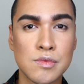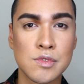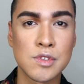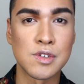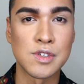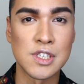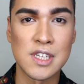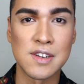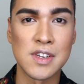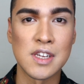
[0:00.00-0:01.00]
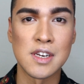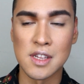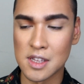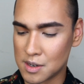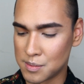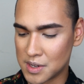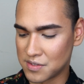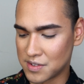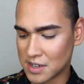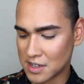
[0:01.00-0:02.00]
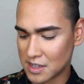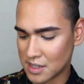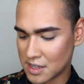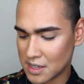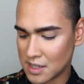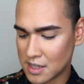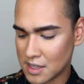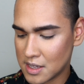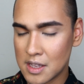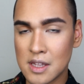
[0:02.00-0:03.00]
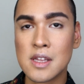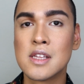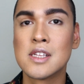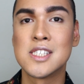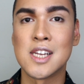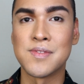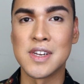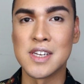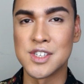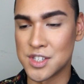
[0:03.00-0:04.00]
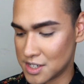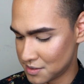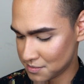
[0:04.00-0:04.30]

So we're just giving it a little bit of a definition.